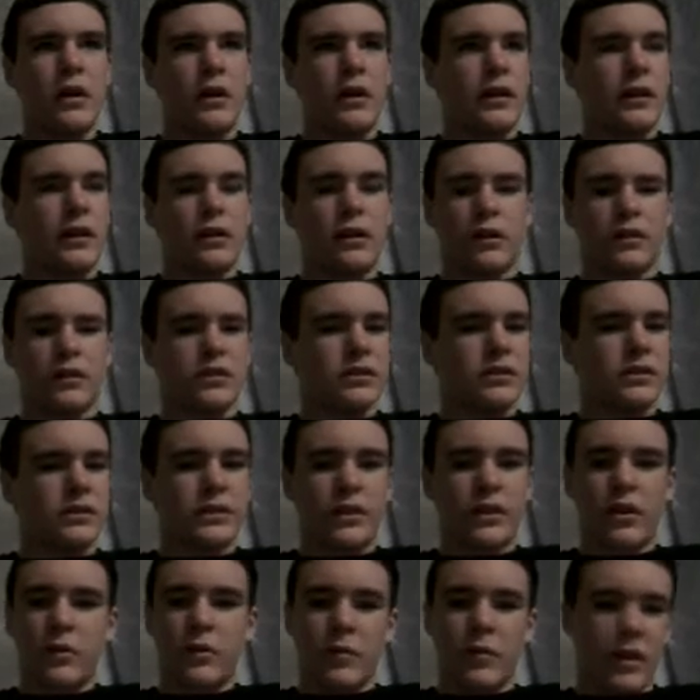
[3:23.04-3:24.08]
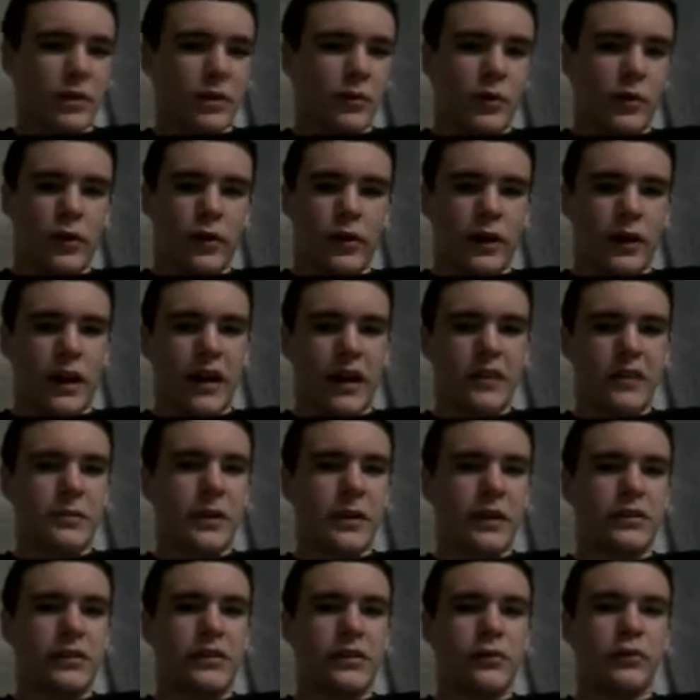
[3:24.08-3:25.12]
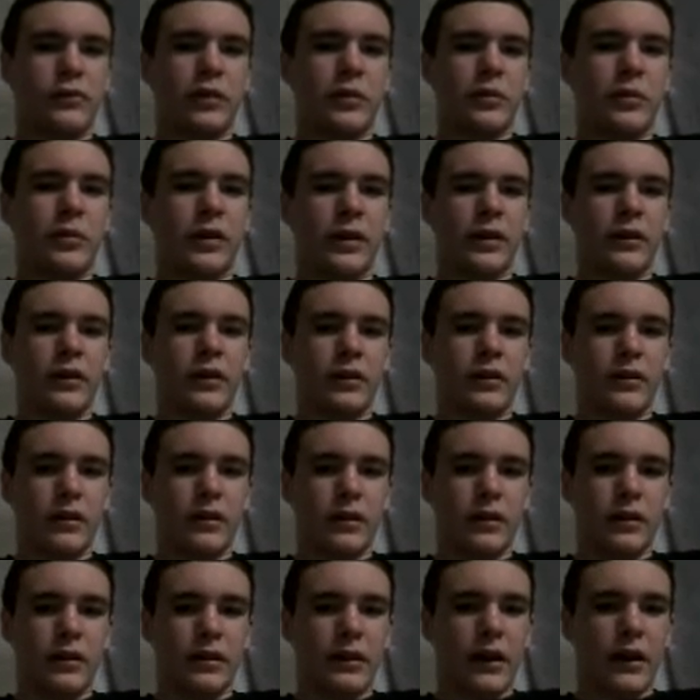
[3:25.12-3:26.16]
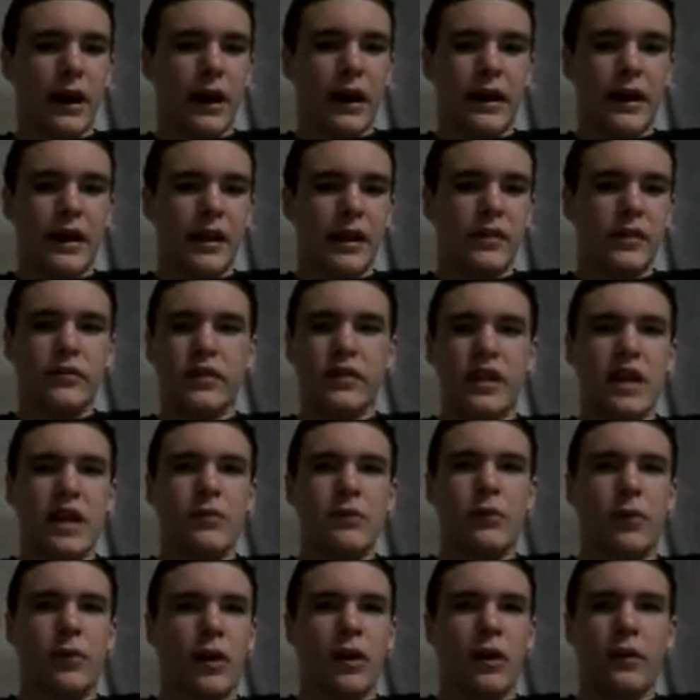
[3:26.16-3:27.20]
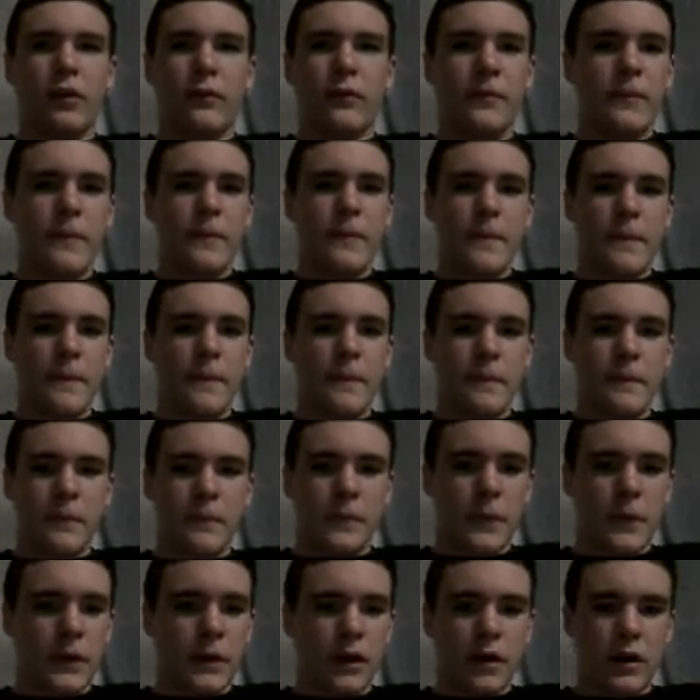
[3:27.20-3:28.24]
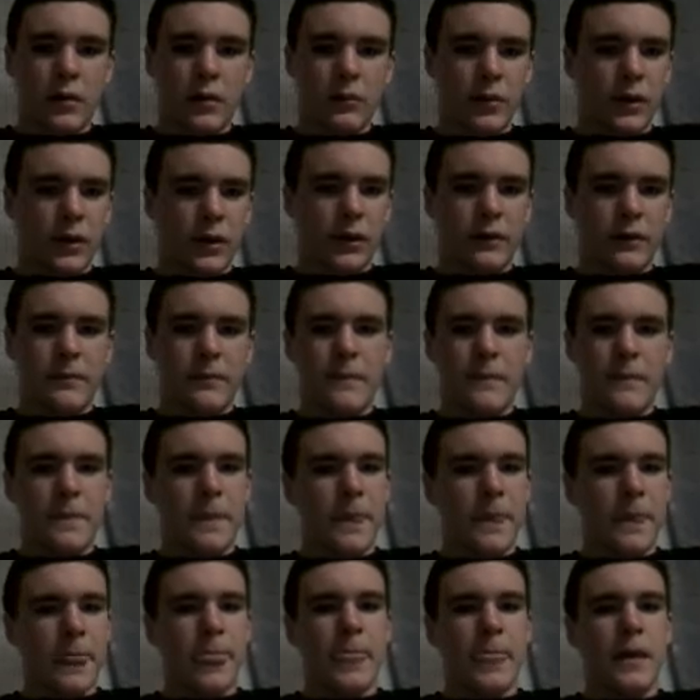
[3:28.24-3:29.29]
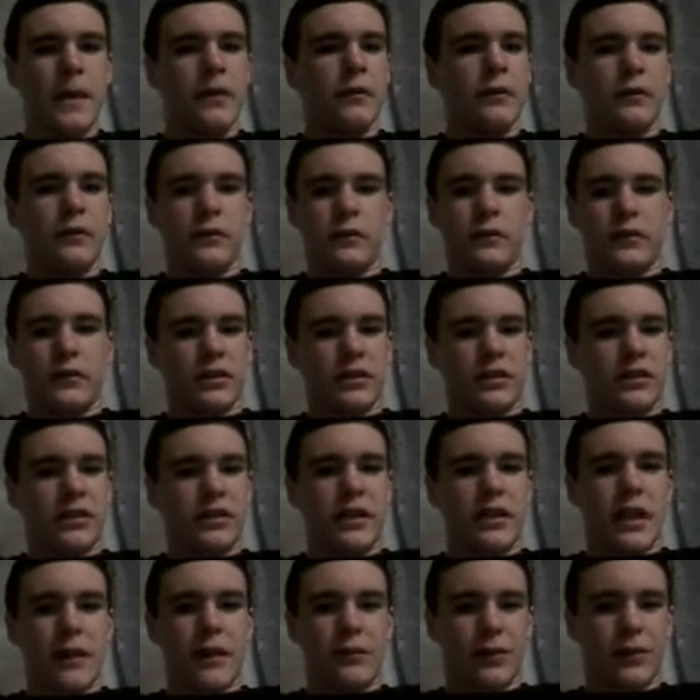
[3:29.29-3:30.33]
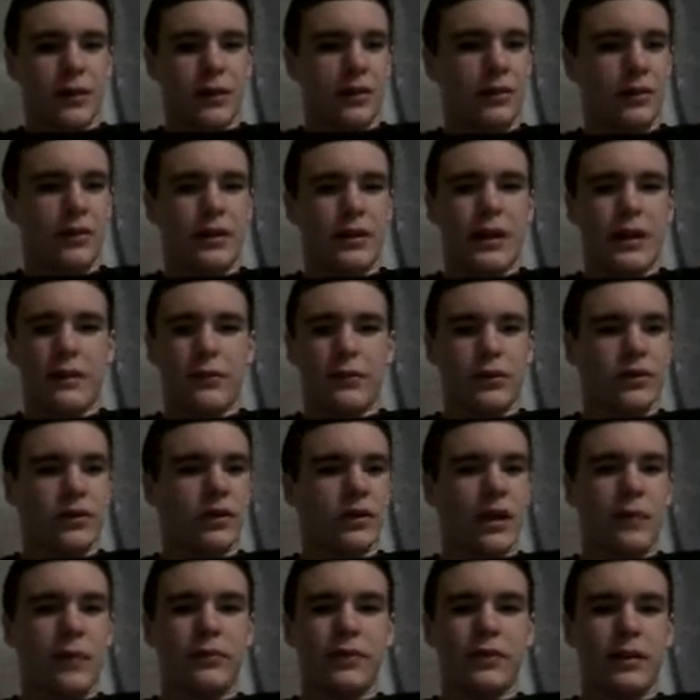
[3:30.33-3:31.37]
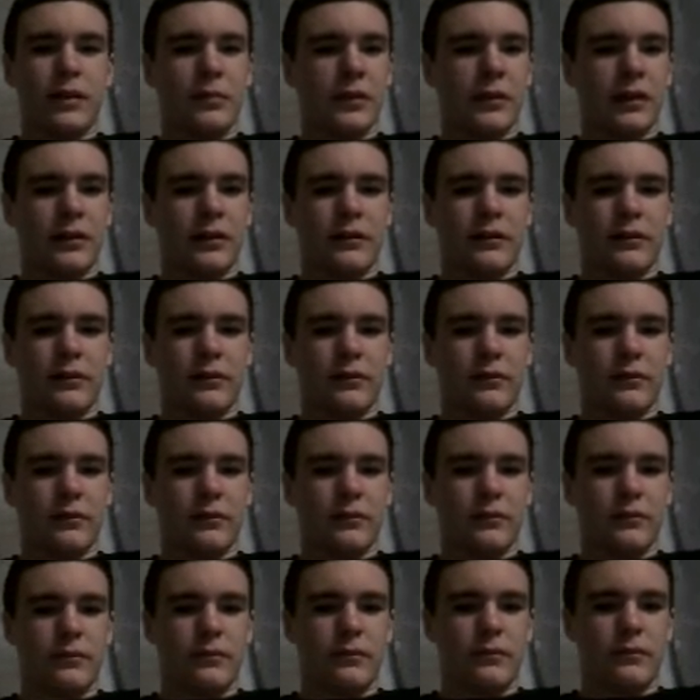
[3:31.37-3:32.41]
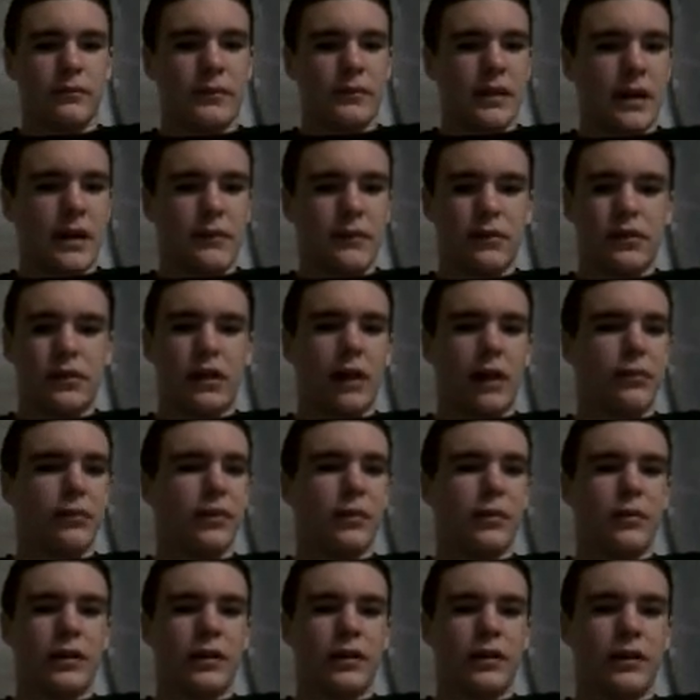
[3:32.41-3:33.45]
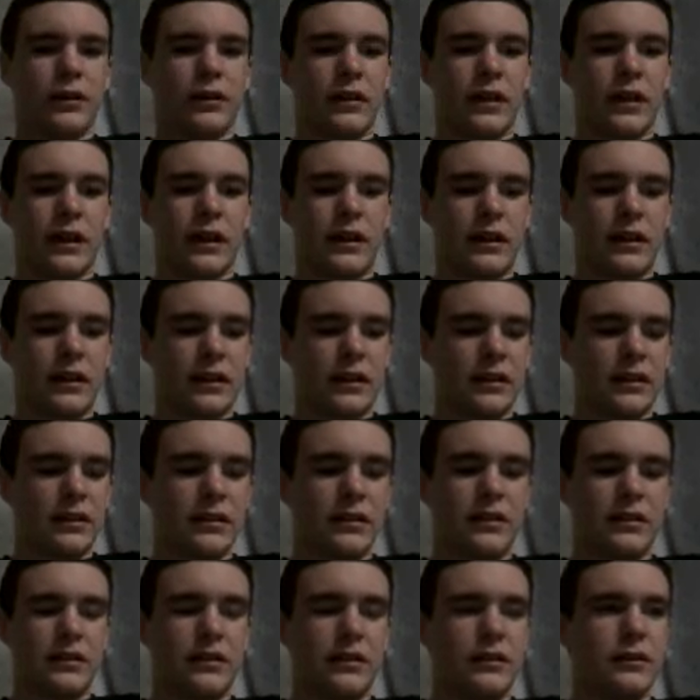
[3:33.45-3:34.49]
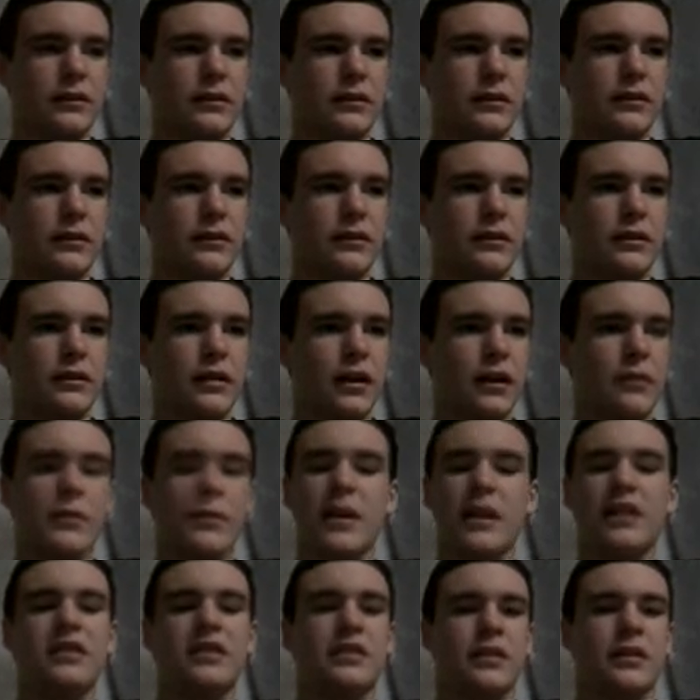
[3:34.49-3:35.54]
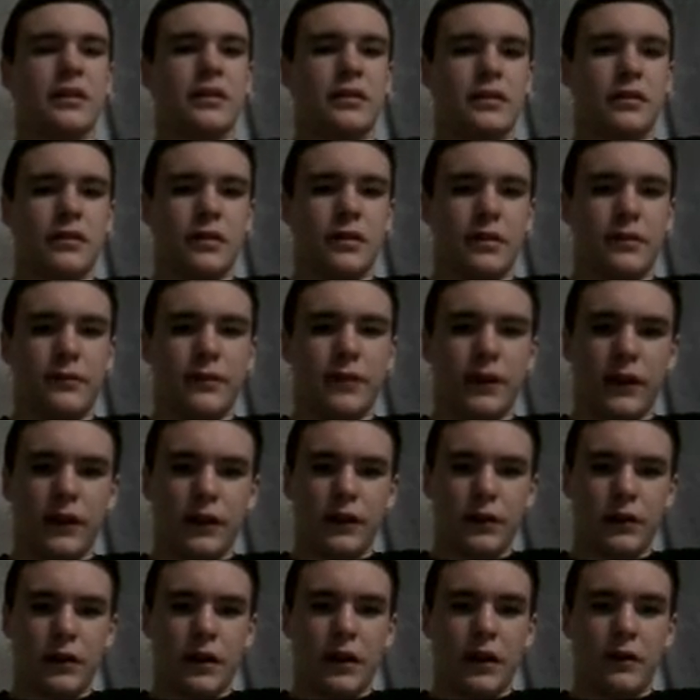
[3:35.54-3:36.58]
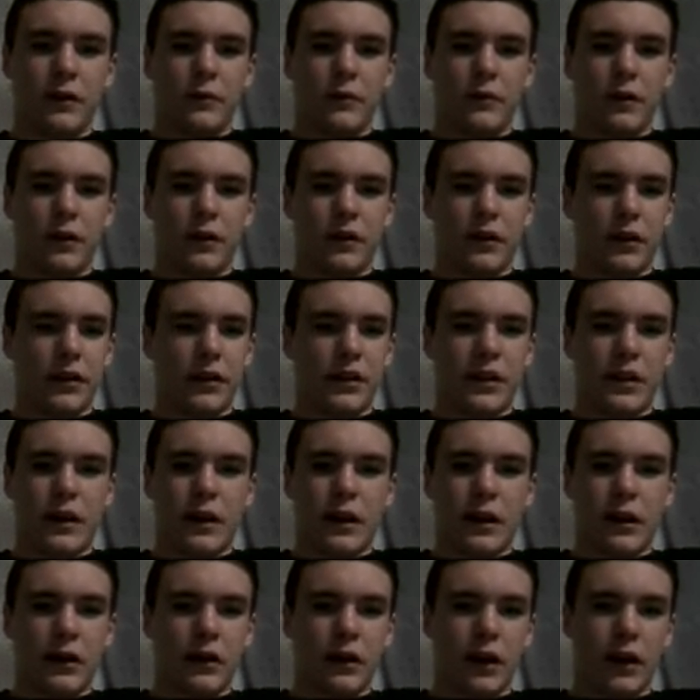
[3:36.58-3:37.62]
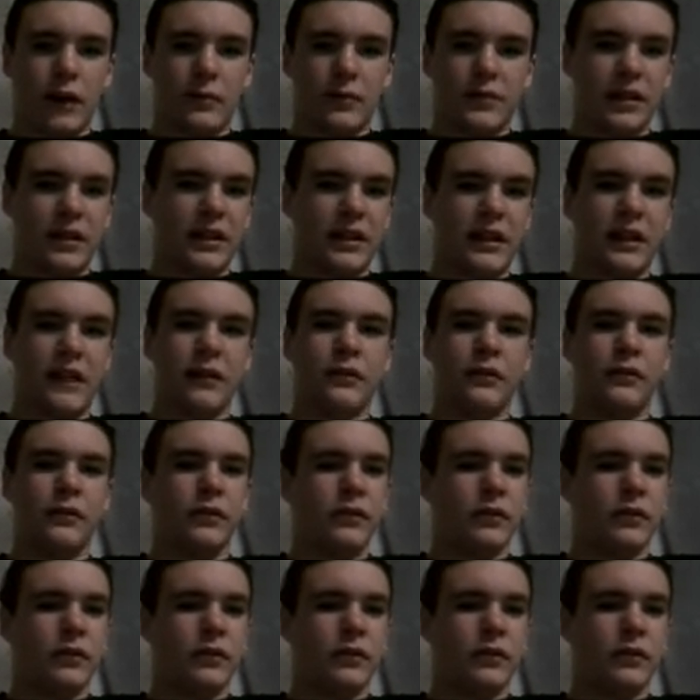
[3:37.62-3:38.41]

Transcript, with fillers: there are so many more aspects to flipping. I can't even name them all. But just never, never stop flipping. Never stop flipping. It is amazing the feeling you get when you're in the air, upside down.